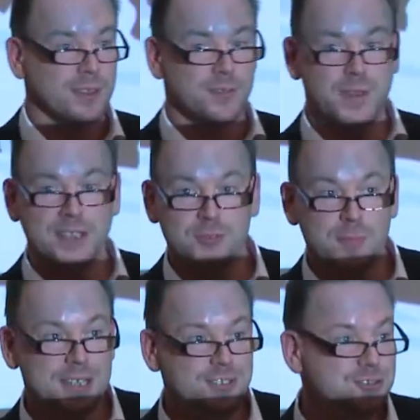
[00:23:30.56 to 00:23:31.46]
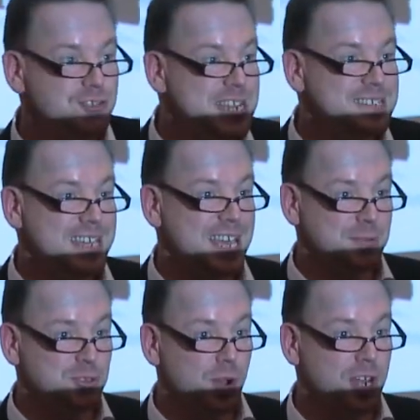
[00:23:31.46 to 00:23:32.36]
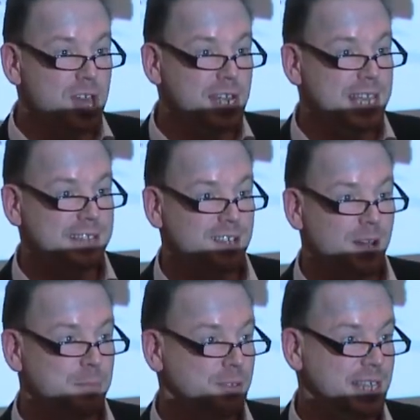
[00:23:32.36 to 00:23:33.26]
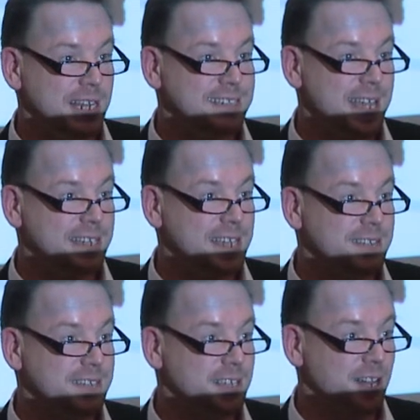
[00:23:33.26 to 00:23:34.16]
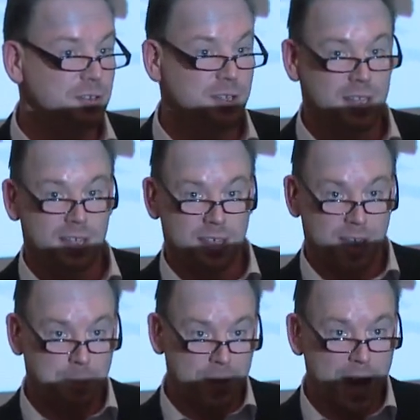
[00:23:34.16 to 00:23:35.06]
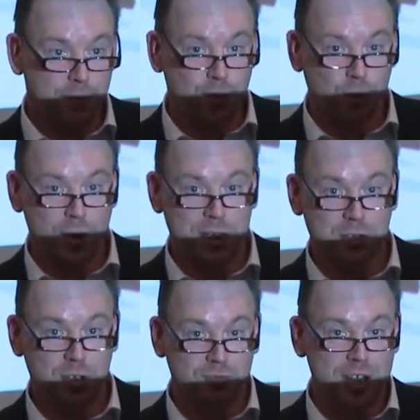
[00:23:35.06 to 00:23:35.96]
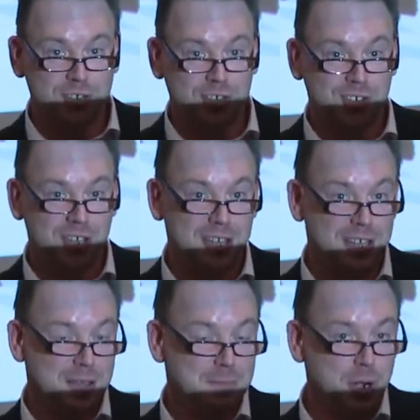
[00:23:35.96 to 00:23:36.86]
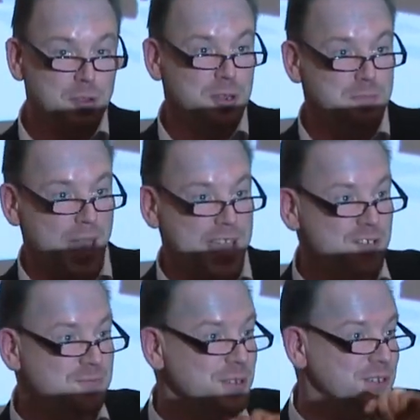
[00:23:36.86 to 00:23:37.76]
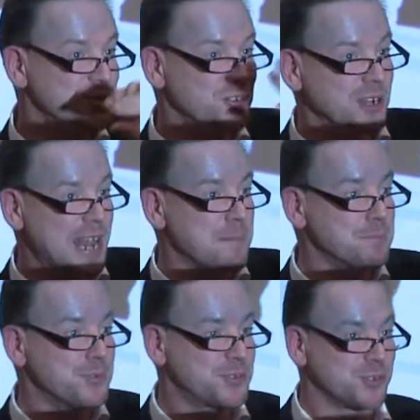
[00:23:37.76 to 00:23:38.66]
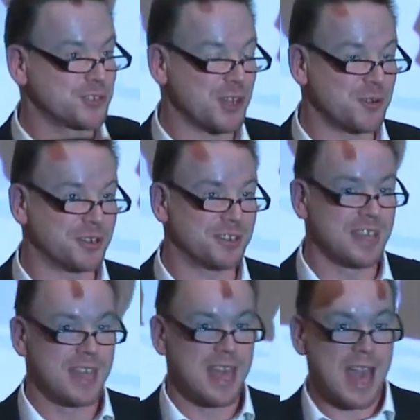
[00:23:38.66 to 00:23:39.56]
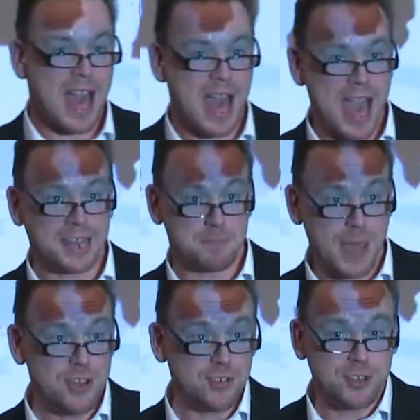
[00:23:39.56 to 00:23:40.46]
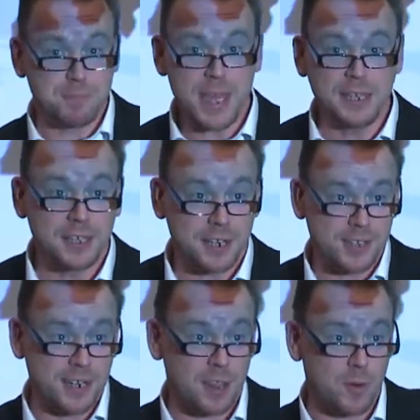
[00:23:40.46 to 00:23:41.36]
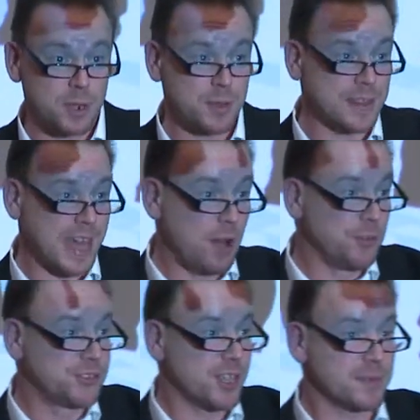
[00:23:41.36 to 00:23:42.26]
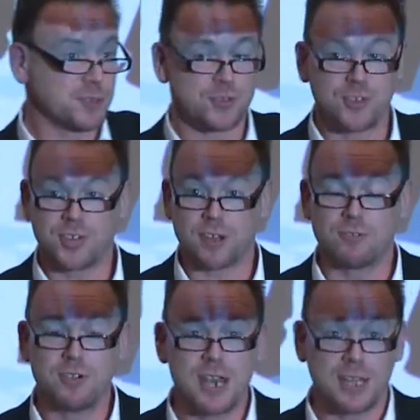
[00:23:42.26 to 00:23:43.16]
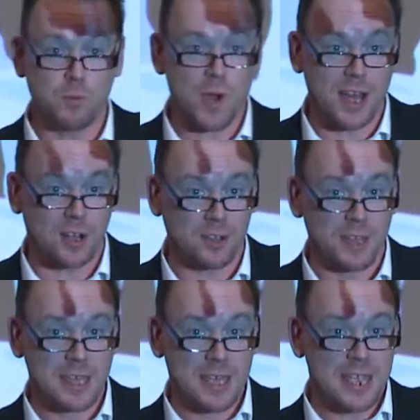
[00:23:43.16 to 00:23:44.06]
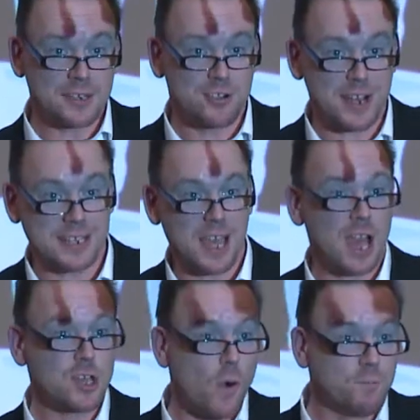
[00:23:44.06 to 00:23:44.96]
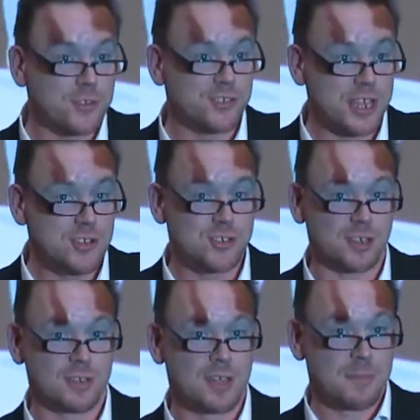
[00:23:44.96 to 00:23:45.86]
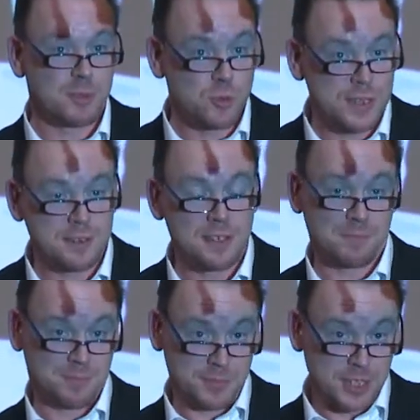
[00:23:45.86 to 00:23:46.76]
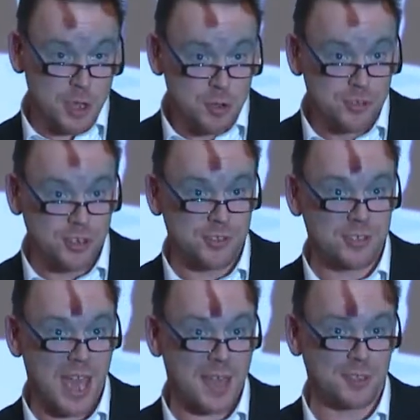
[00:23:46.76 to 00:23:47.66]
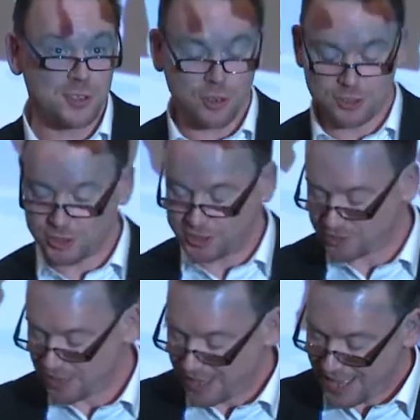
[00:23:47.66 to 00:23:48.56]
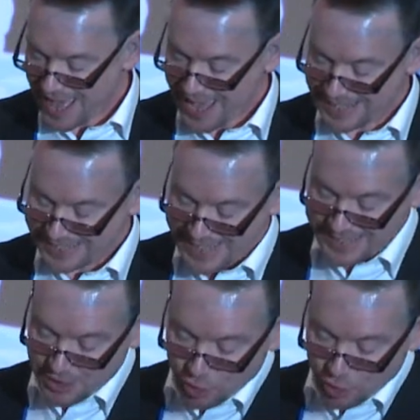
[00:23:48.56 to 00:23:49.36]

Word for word: Fix My Street here was one early example nearly 10 years ago, a platform where you could register broken pavement or lamps or so on. Uh, and patient opinion is another one in the health service which has done really well in creating a conversation between the users and the doctors and getting the